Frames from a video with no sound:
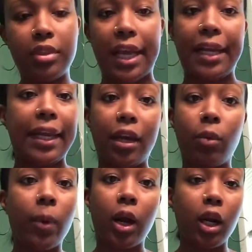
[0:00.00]
That
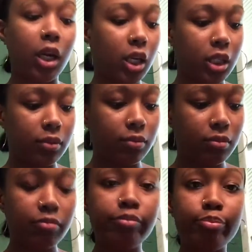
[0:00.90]
didn't work.
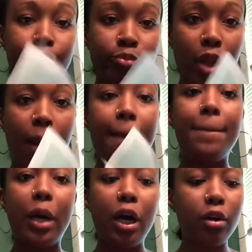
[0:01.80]

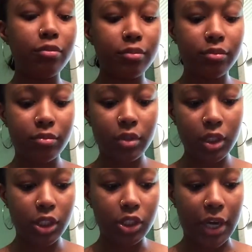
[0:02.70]
So,
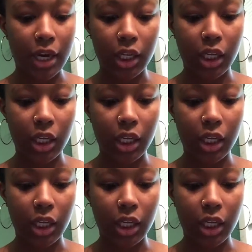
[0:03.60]
try it